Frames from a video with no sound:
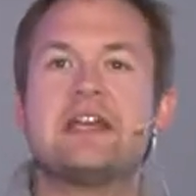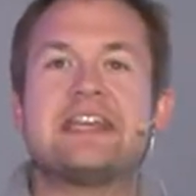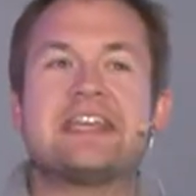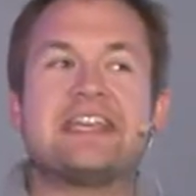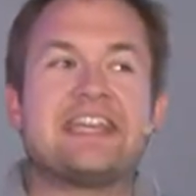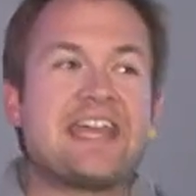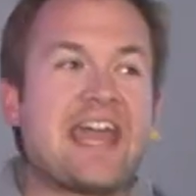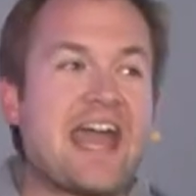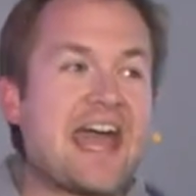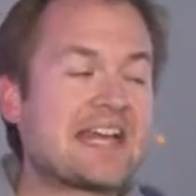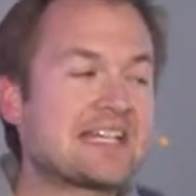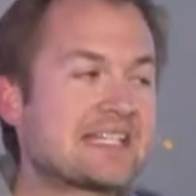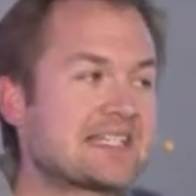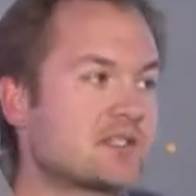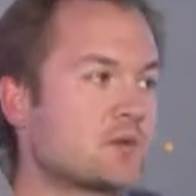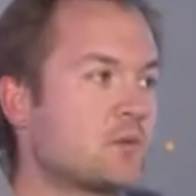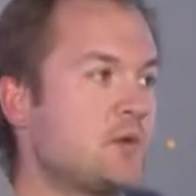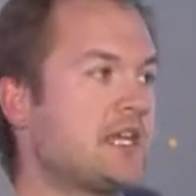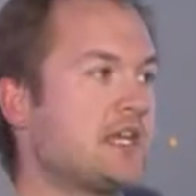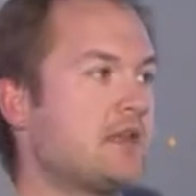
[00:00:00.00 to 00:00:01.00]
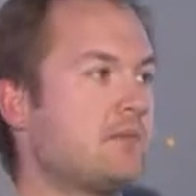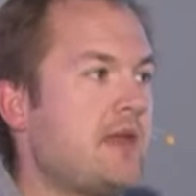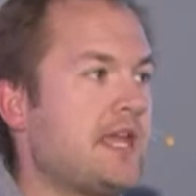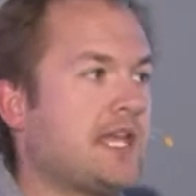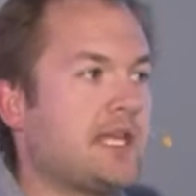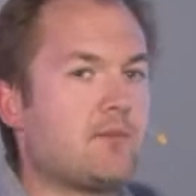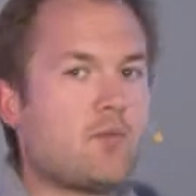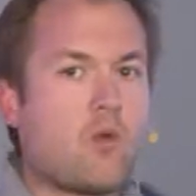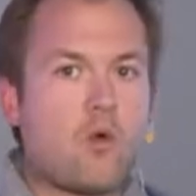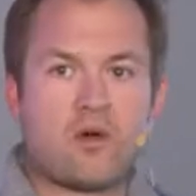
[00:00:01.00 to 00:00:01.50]
yes, we can
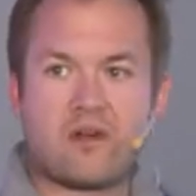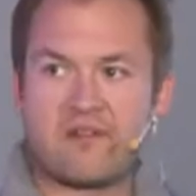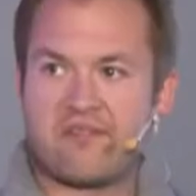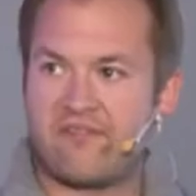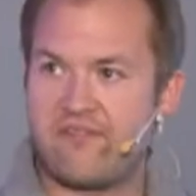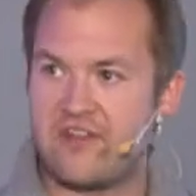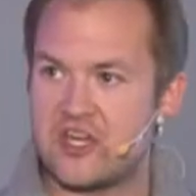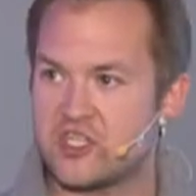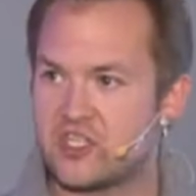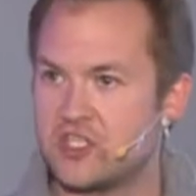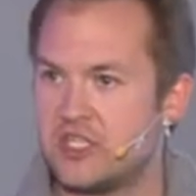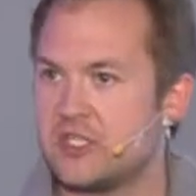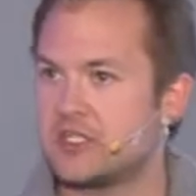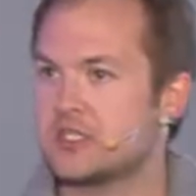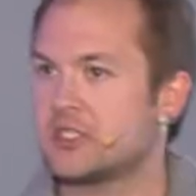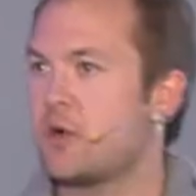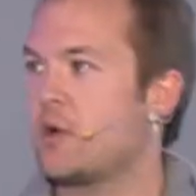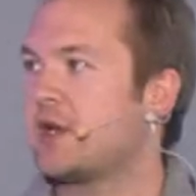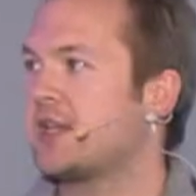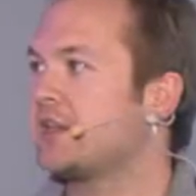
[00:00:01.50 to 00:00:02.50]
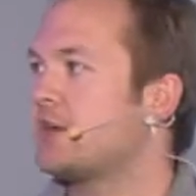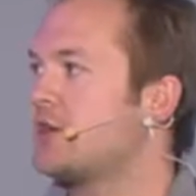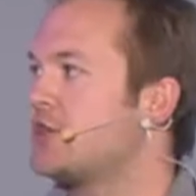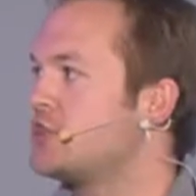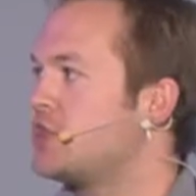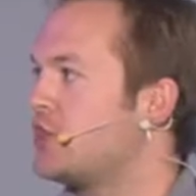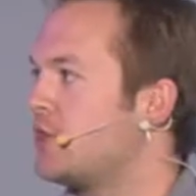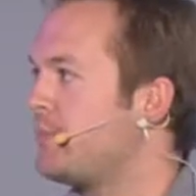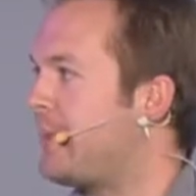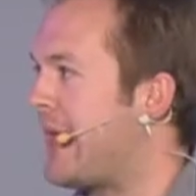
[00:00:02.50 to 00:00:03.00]
make it more efficient so it
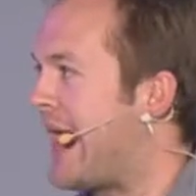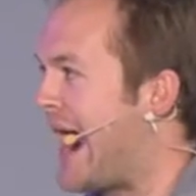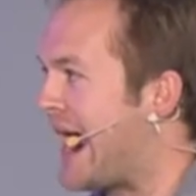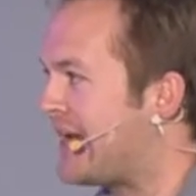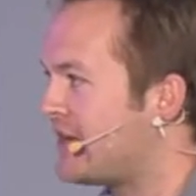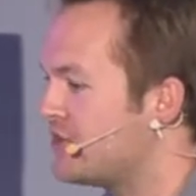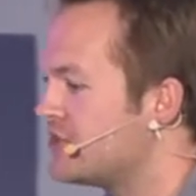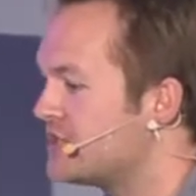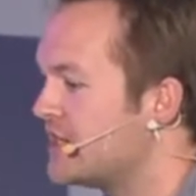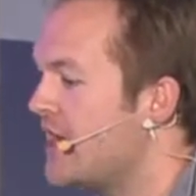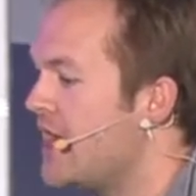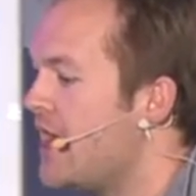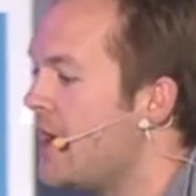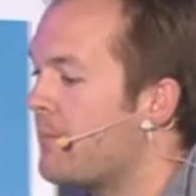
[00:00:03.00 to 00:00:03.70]
learns your patterns,